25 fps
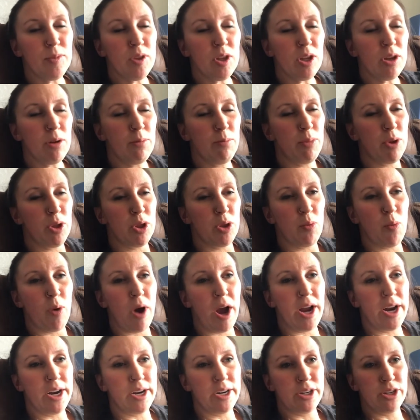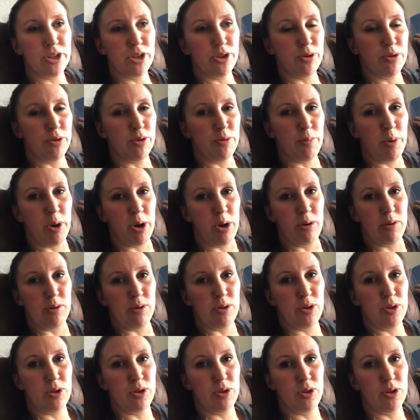put the wires through the
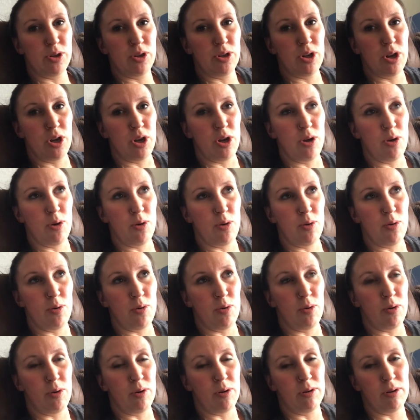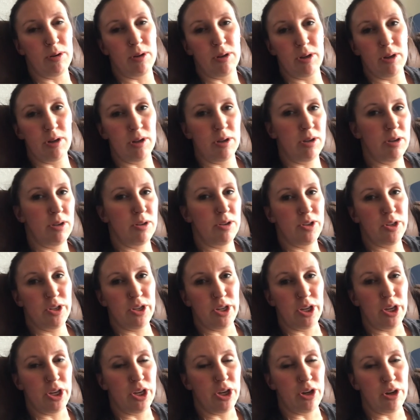posts to
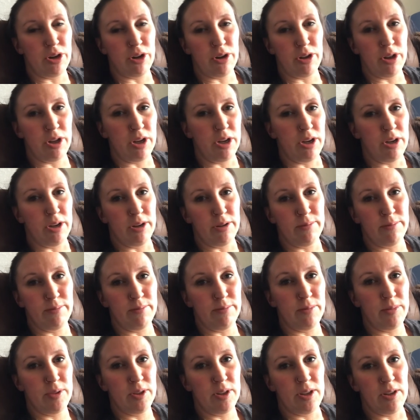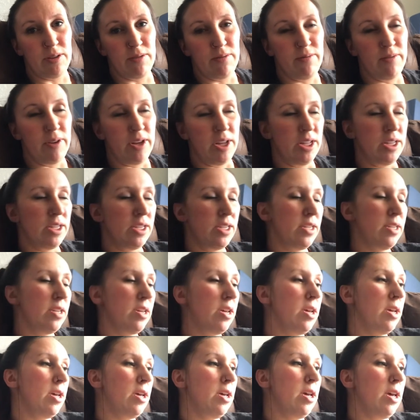secure the the fence.
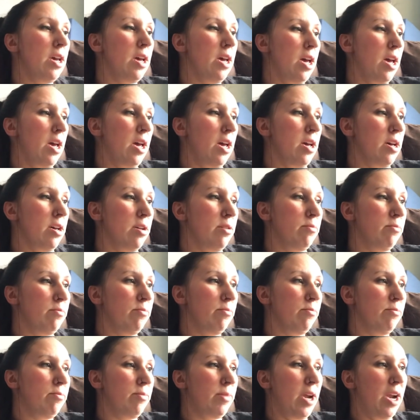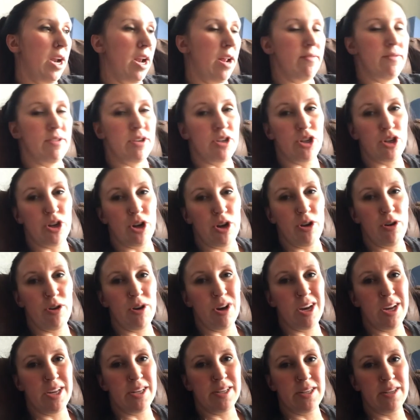Um, I'd have to show you
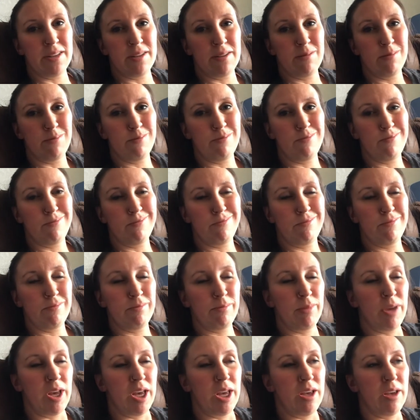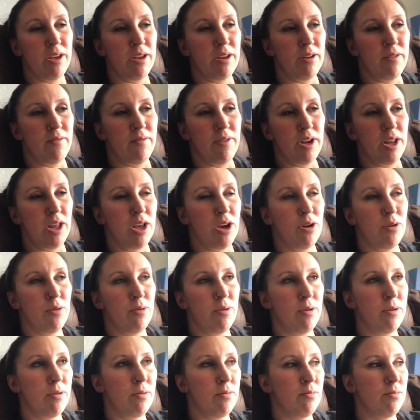guys, but in a video
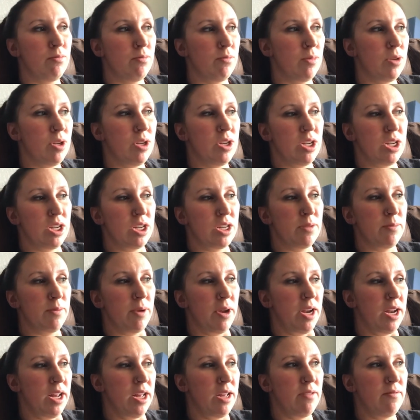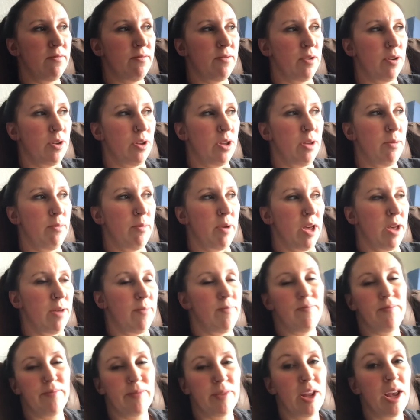to explain it fully. But
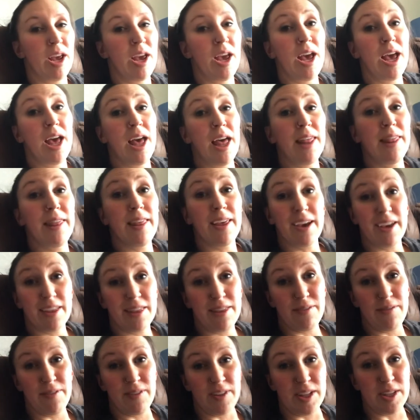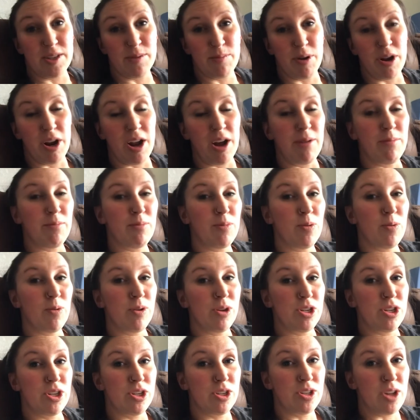they got the fence put up,
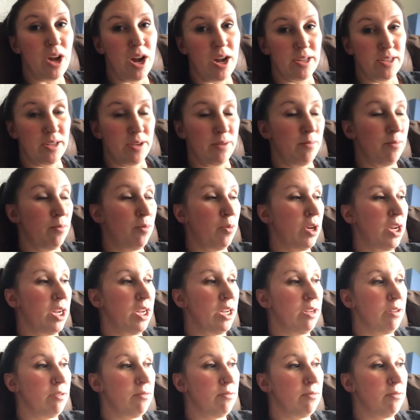which is awesome. We